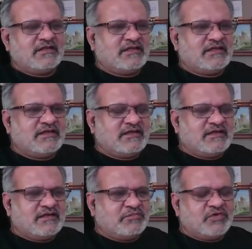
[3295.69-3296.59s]
we
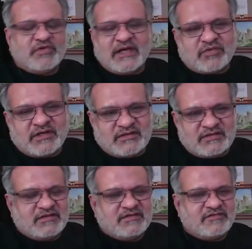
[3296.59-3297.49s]
had
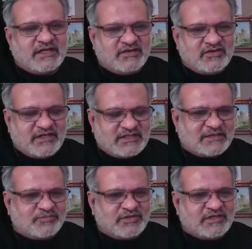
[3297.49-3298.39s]
one very good
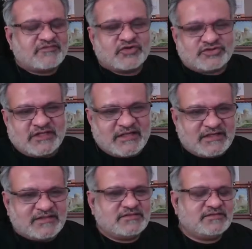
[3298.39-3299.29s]
example,
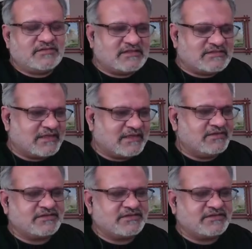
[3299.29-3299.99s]
unfortunately, sadly,